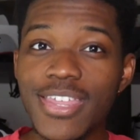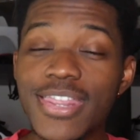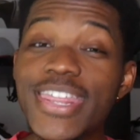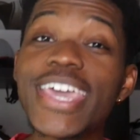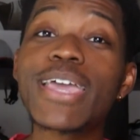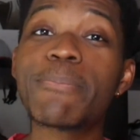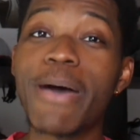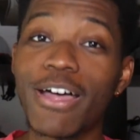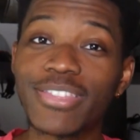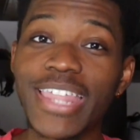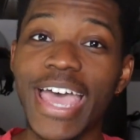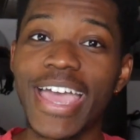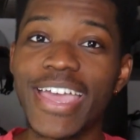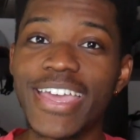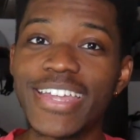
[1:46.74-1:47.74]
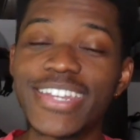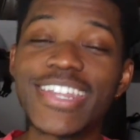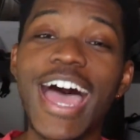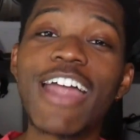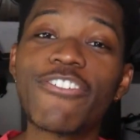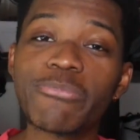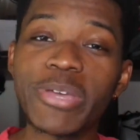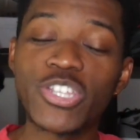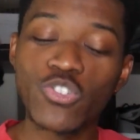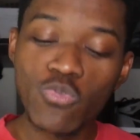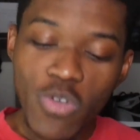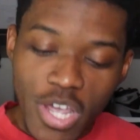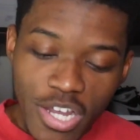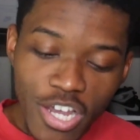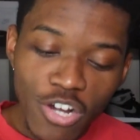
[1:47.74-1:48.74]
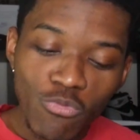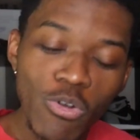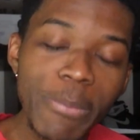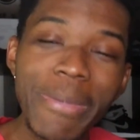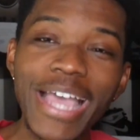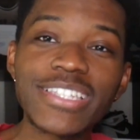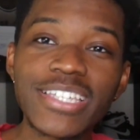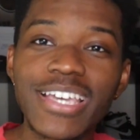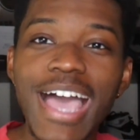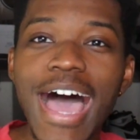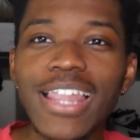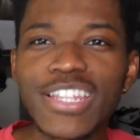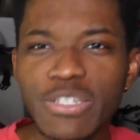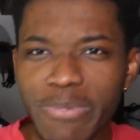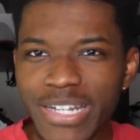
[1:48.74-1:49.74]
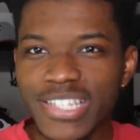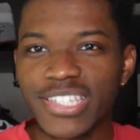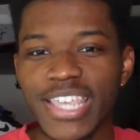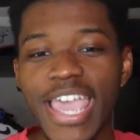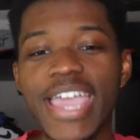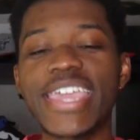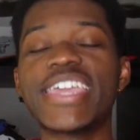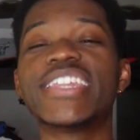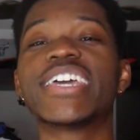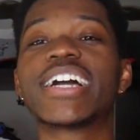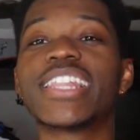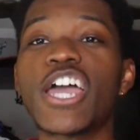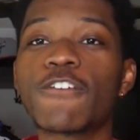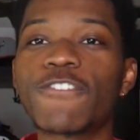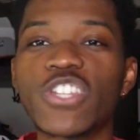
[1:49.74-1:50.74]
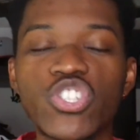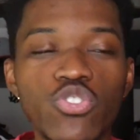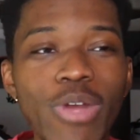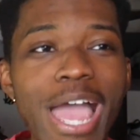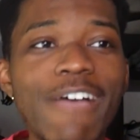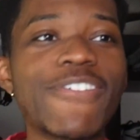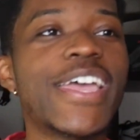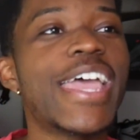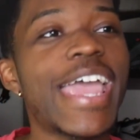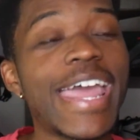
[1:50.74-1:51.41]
Think about that. Donovan Mitchell could have went back to college, but instead he declared for the draft,